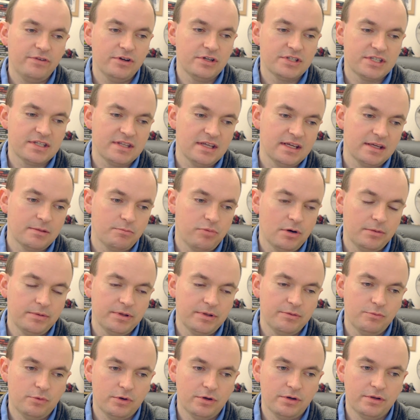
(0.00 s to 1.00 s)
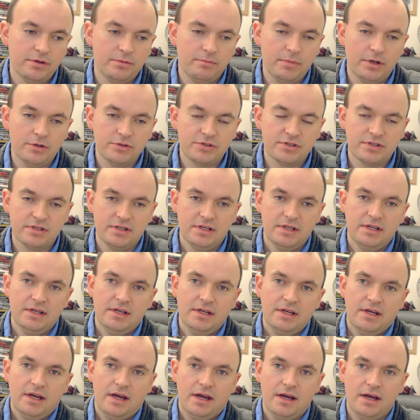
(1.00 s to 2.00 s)
first thing, probably one of the most
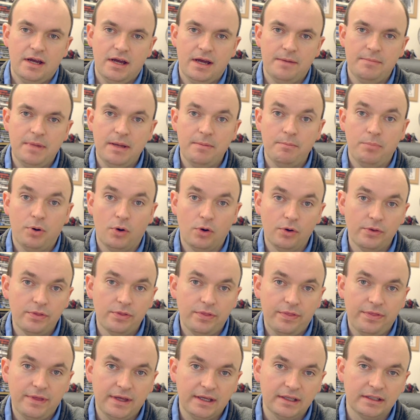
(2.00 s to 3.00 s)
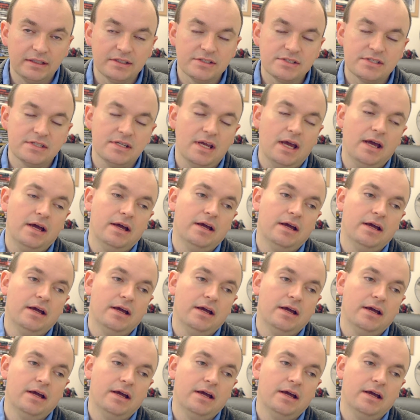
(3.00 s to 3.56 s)
important things,